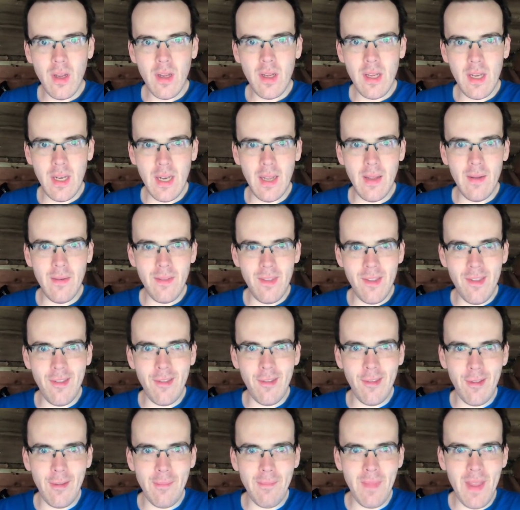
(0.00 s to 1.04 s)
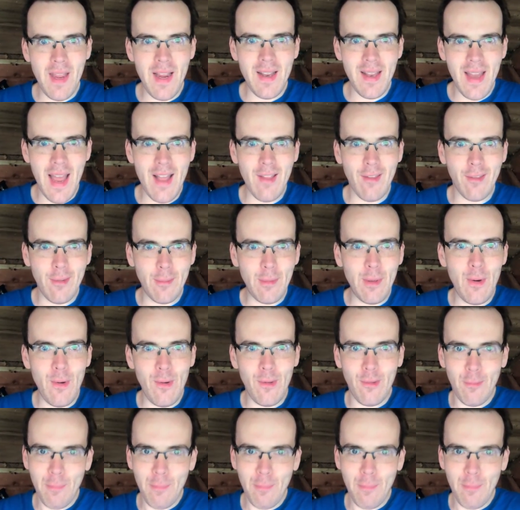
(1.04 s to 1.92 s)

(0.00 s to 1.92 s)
This is something that someone who's